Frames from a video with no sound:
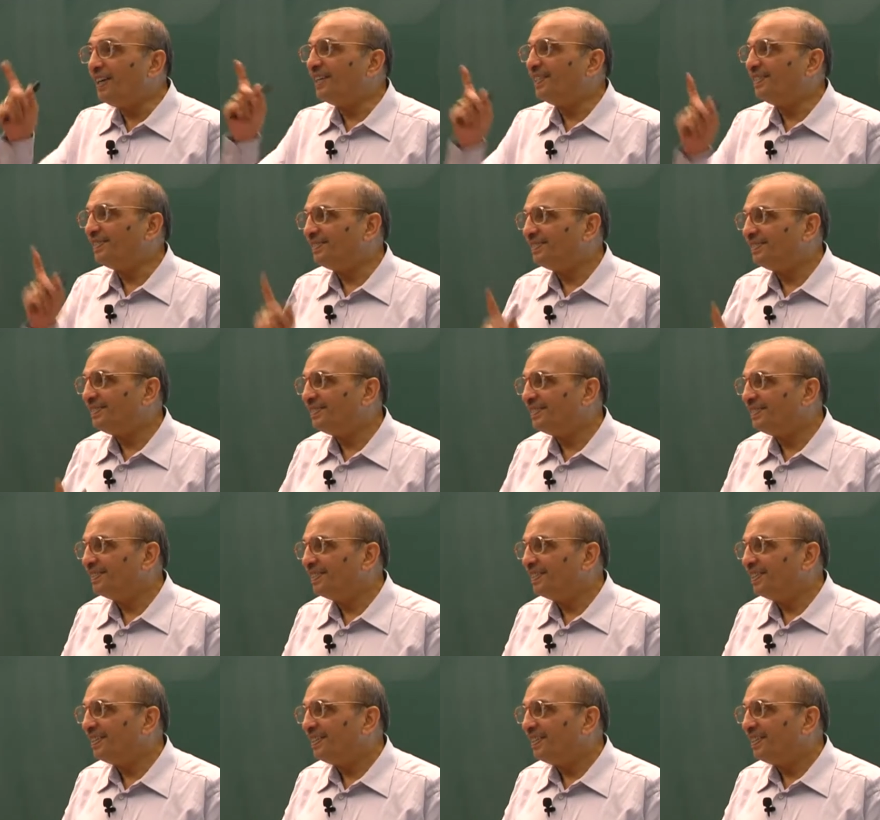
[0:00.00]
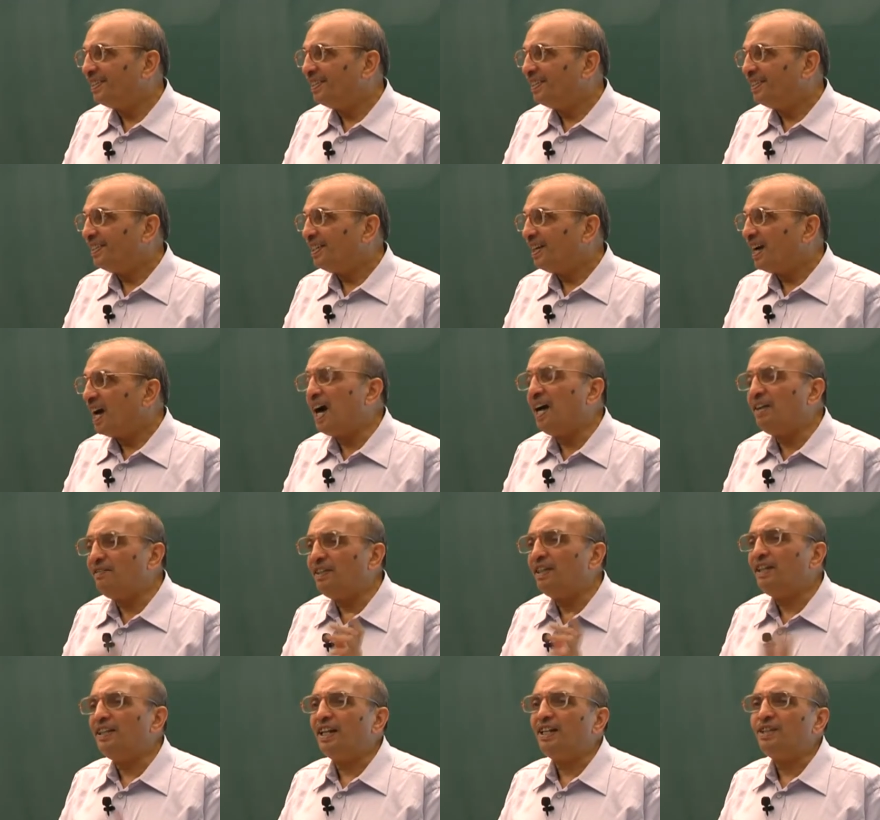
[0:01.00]
done. I
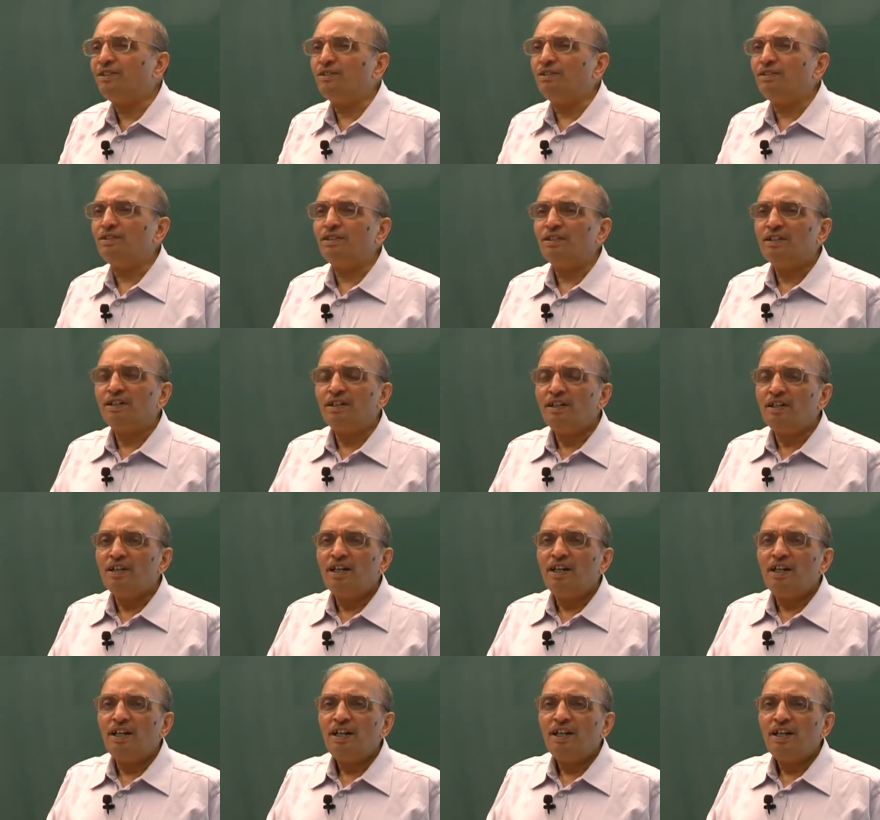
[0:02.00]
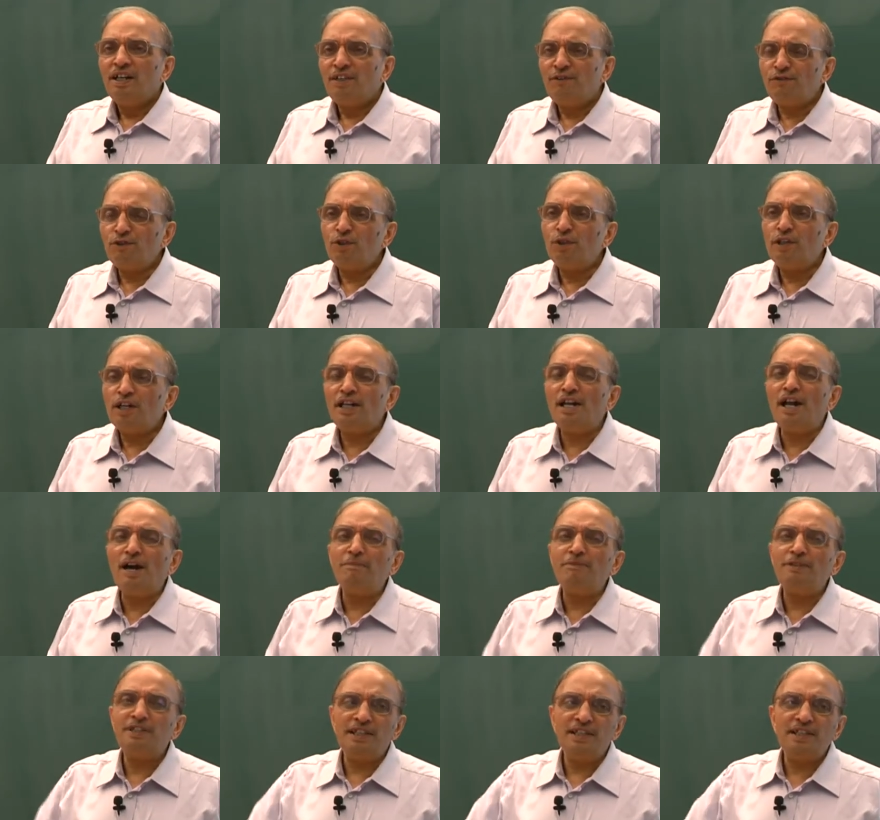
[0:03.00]
will tell you if you
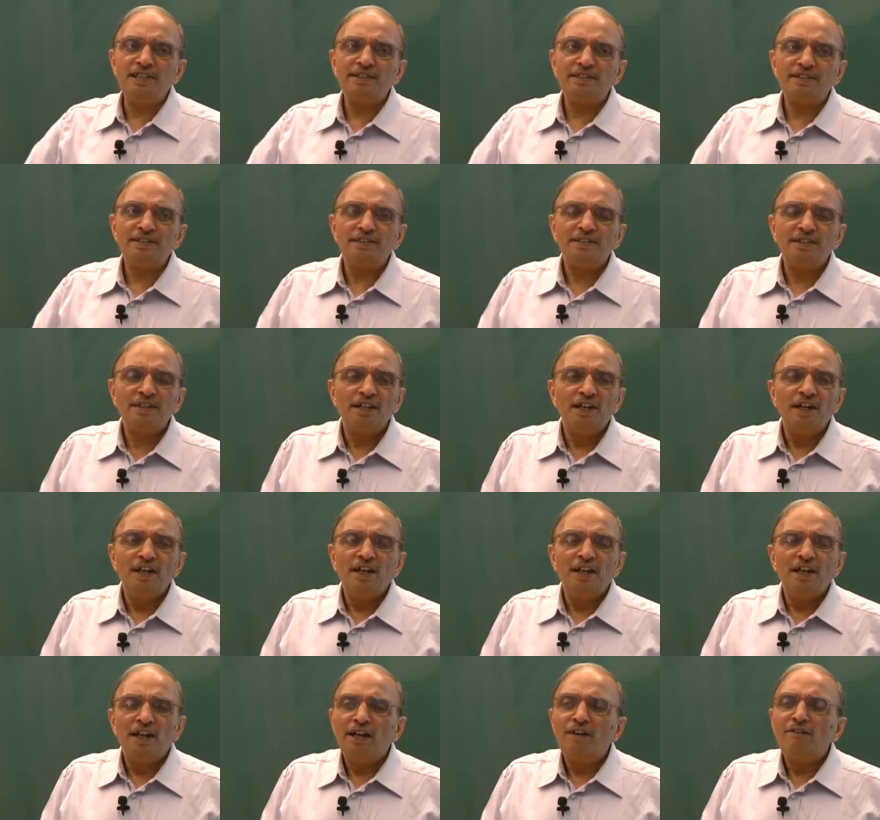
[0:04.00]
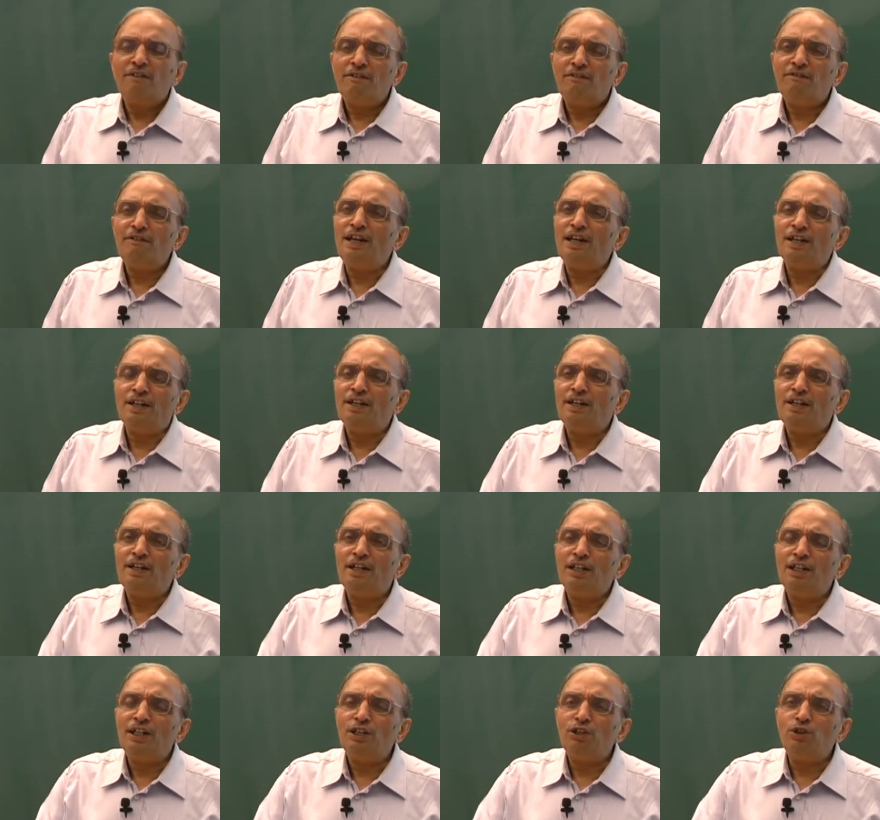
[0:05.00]
adopt these, well,
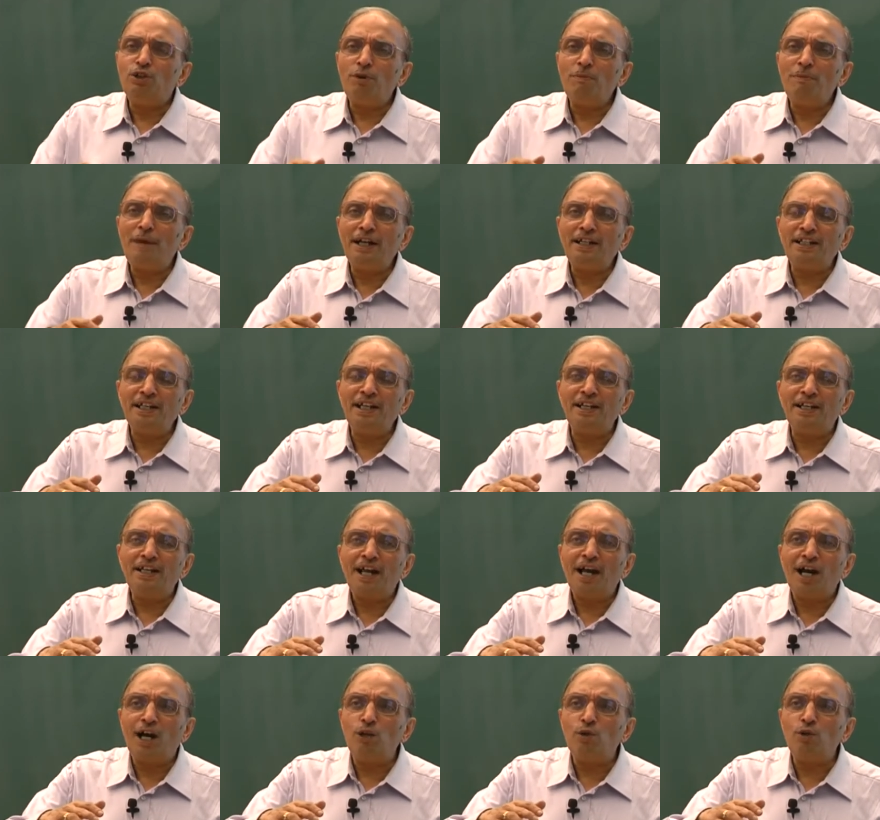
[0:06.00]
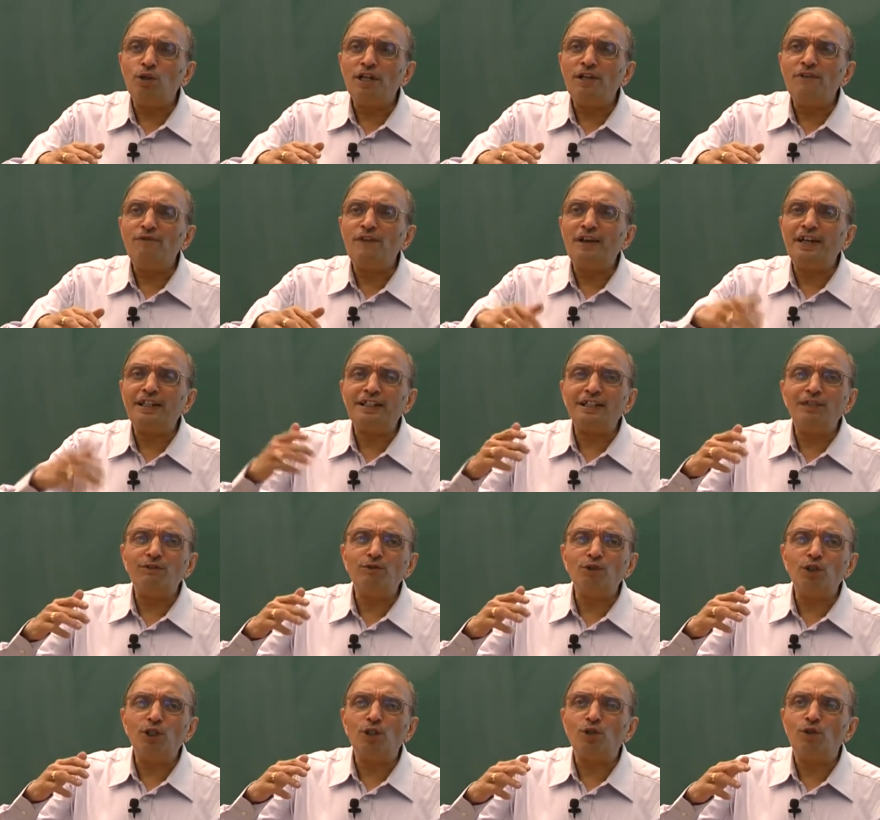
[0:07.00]
no matter how effective
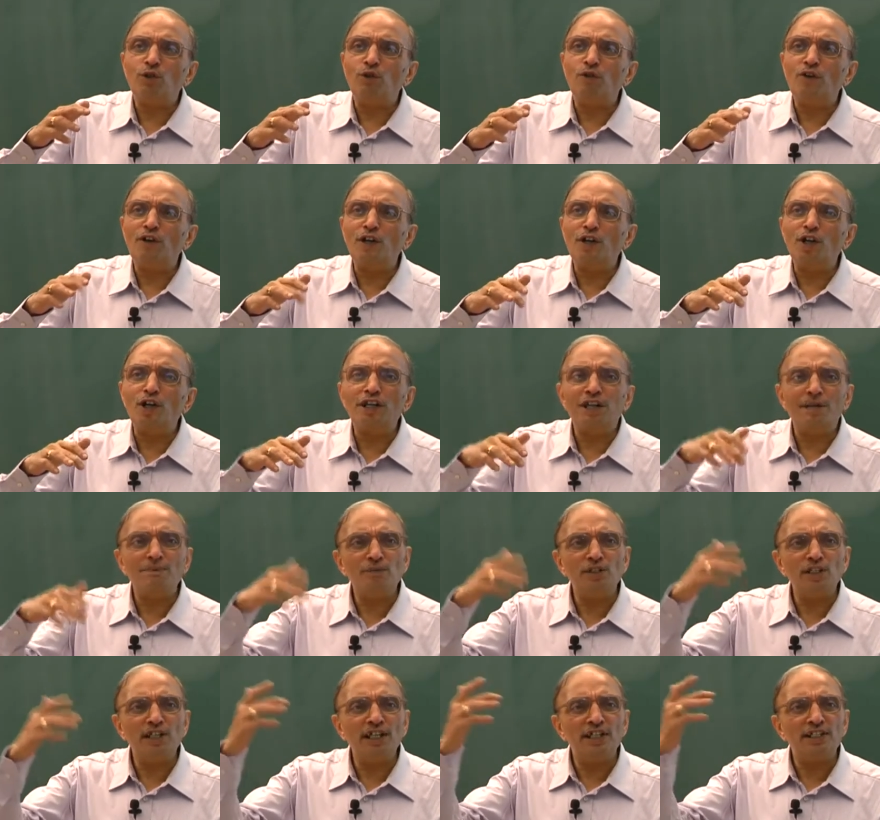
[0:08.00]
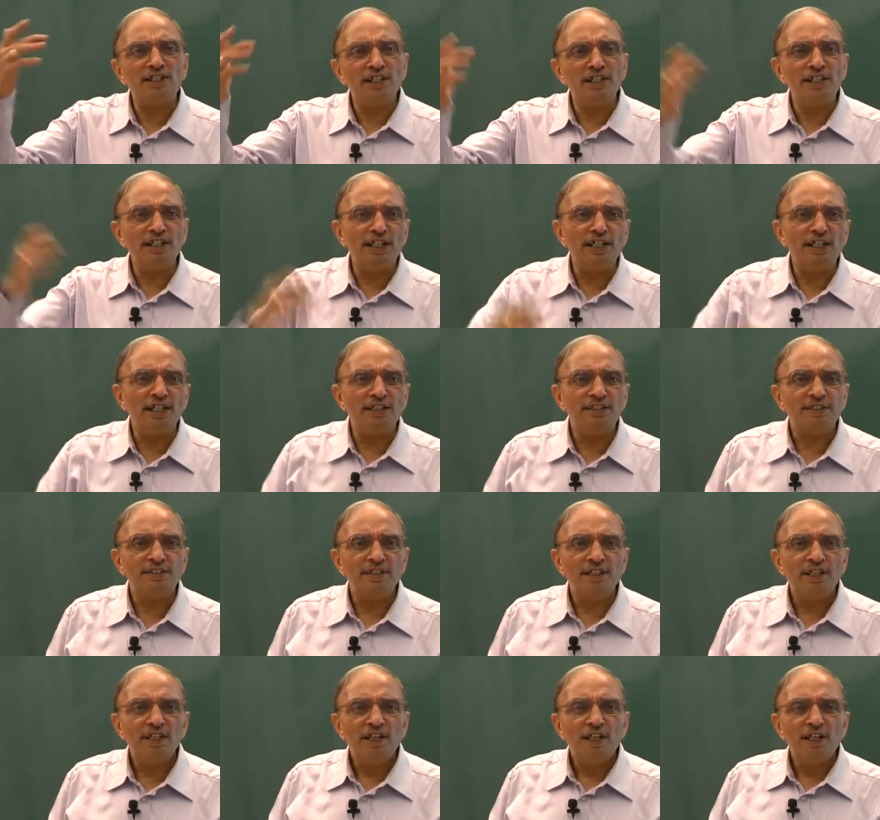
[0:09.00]
your overall communication is,
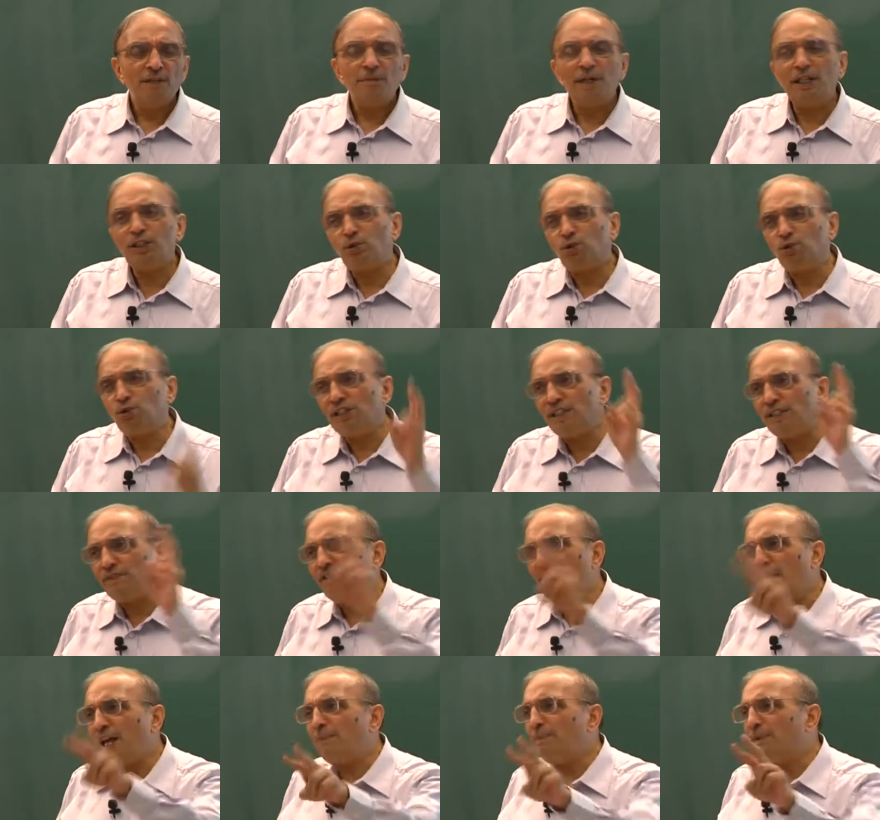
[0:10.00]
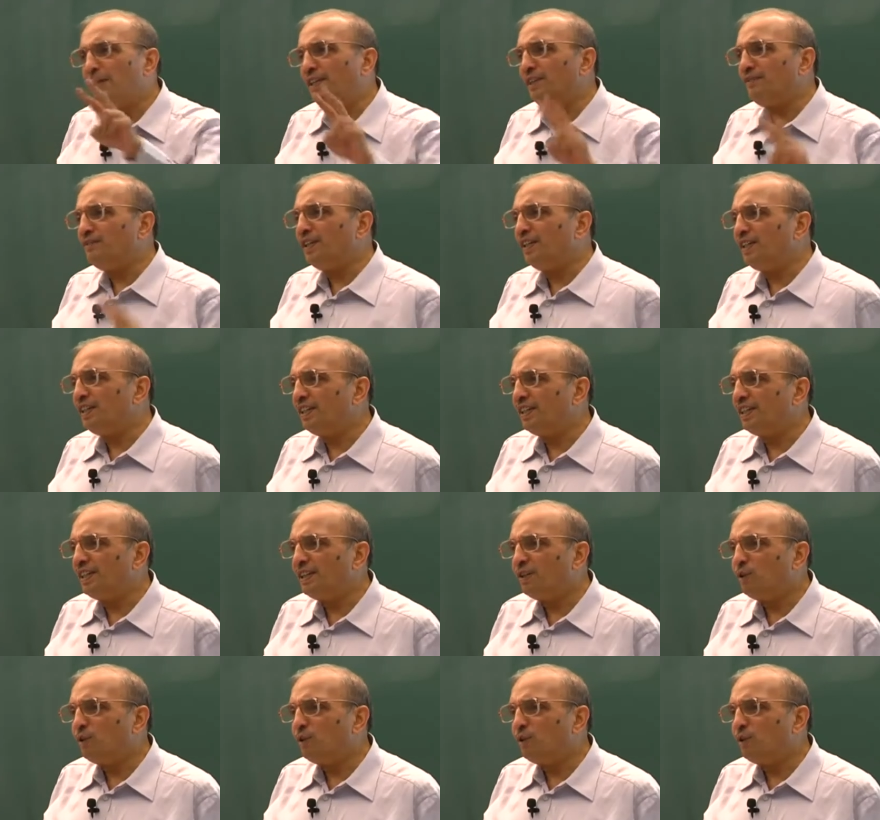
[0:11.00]
but two things will happen definitely.